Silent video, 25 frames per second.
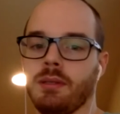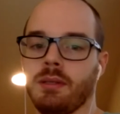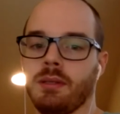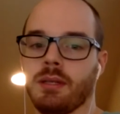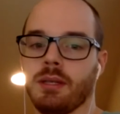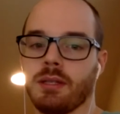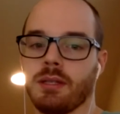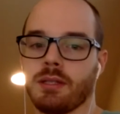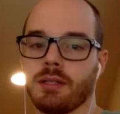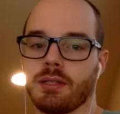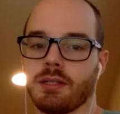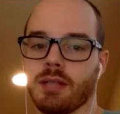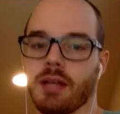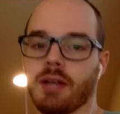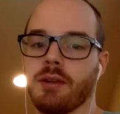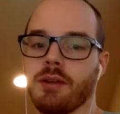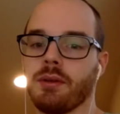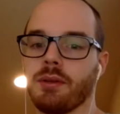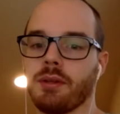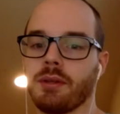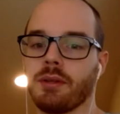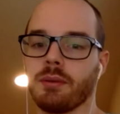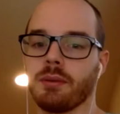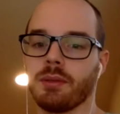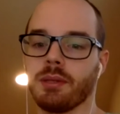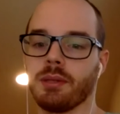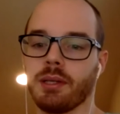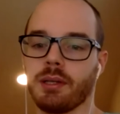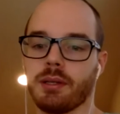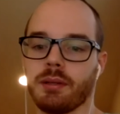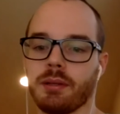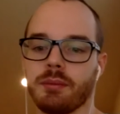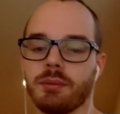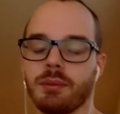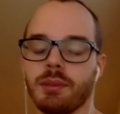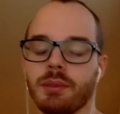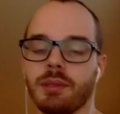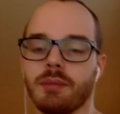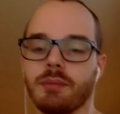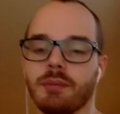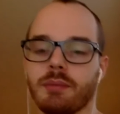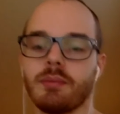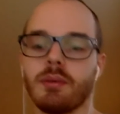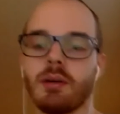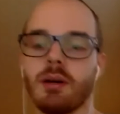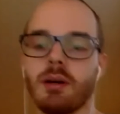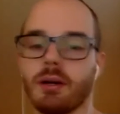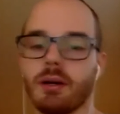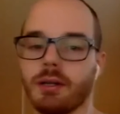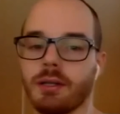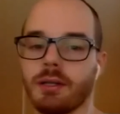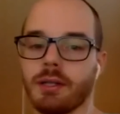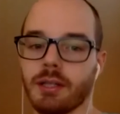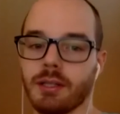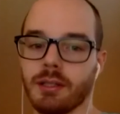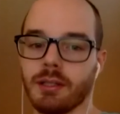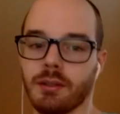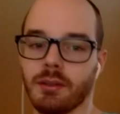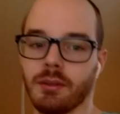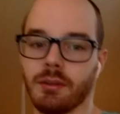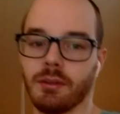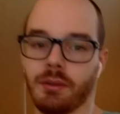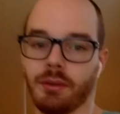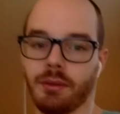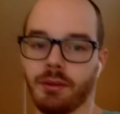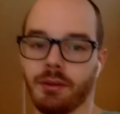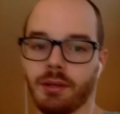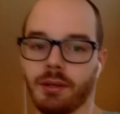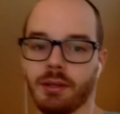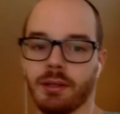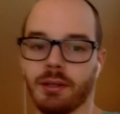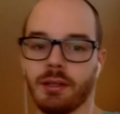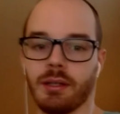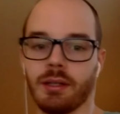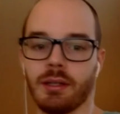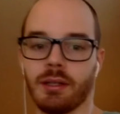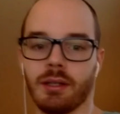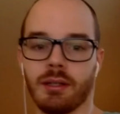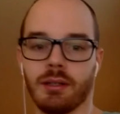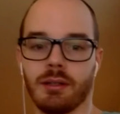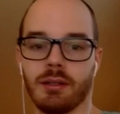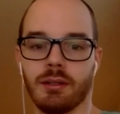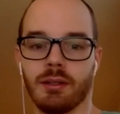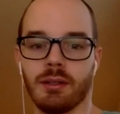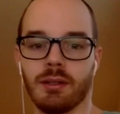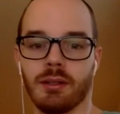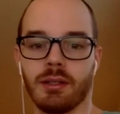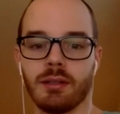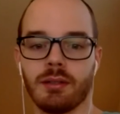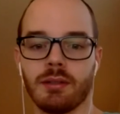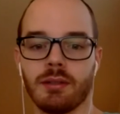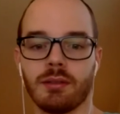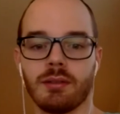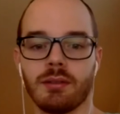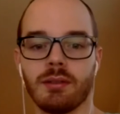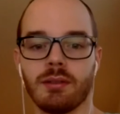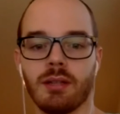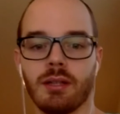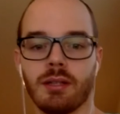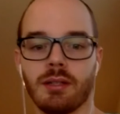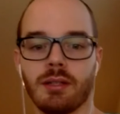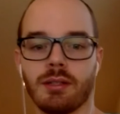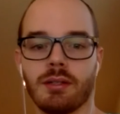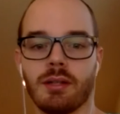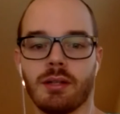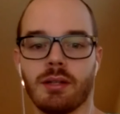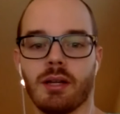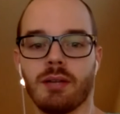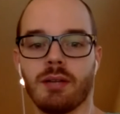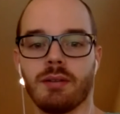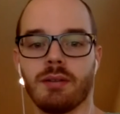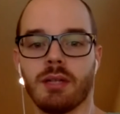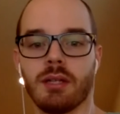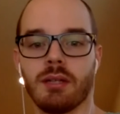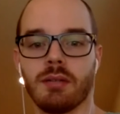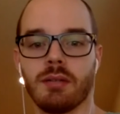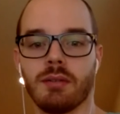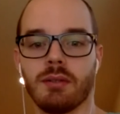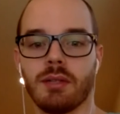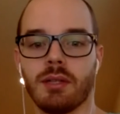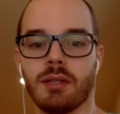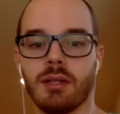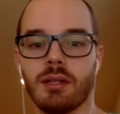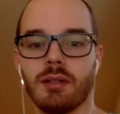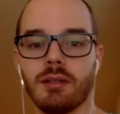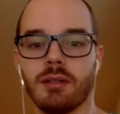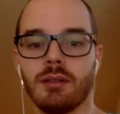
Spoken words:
It's just, I know they were like re-architecting the whole thing, and I kind of like lost track of it after that.